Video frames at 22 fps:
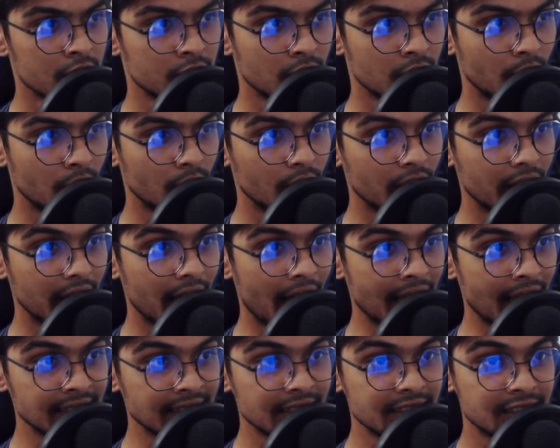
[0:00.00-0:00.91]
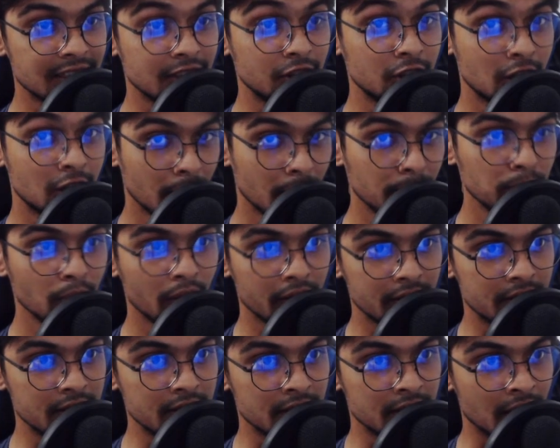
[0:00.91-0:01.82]
So as it's a
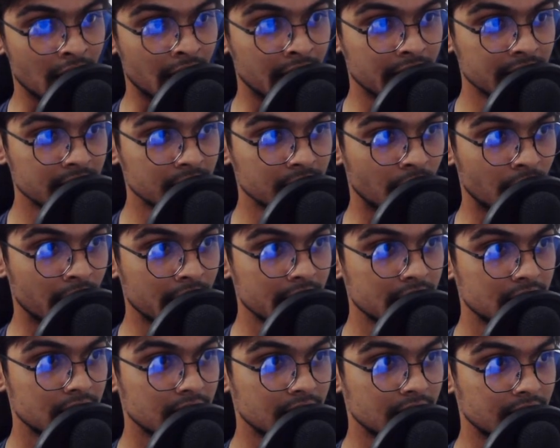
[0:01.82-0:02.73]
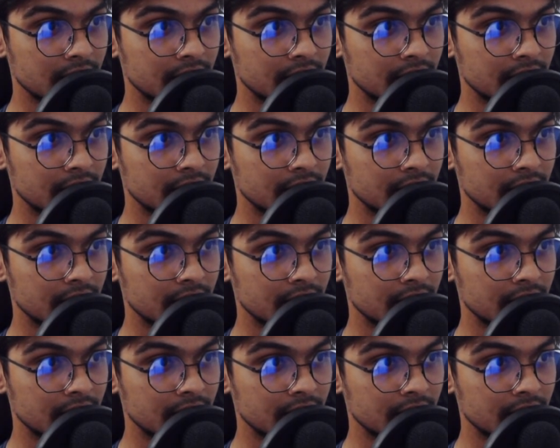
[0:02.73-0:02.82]
chiplet design, right,